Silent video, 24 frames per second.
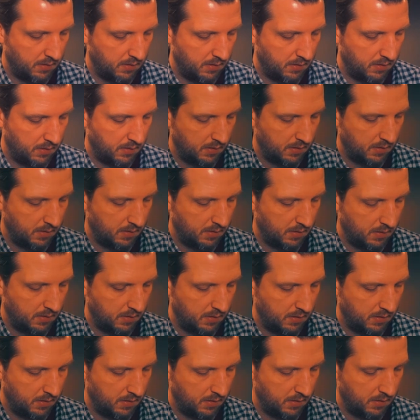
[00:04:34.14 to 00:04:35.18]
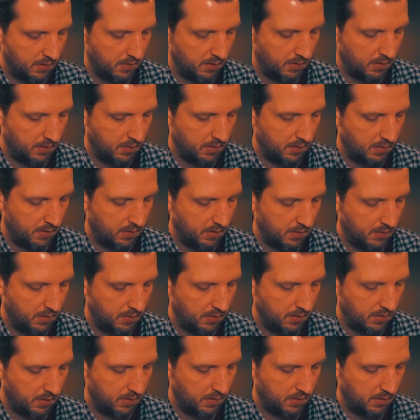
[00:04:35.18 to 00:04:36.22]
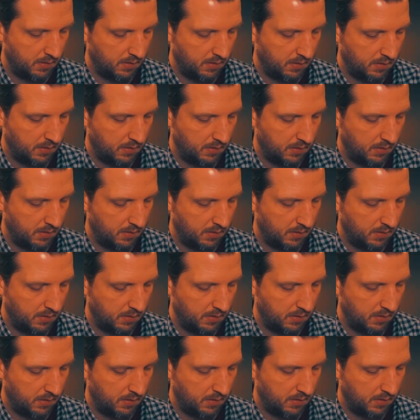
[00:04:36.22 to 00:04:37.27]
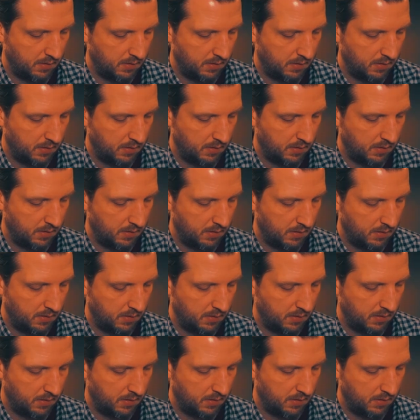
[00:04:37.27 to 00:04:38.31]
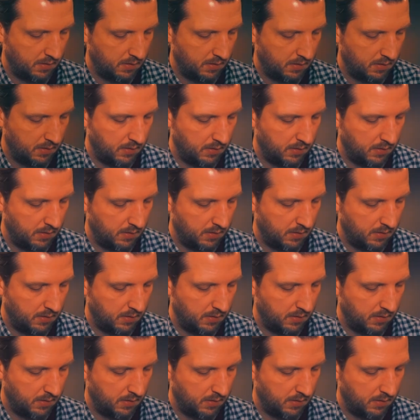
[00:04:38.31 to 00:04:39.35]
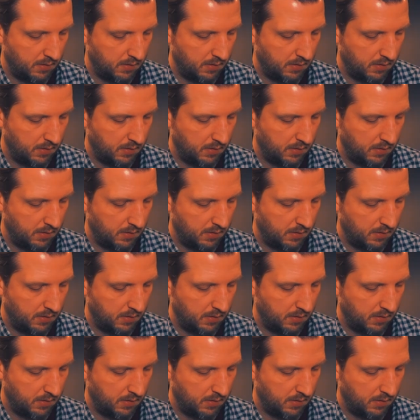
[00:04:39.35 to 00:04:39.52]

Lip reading: (silent)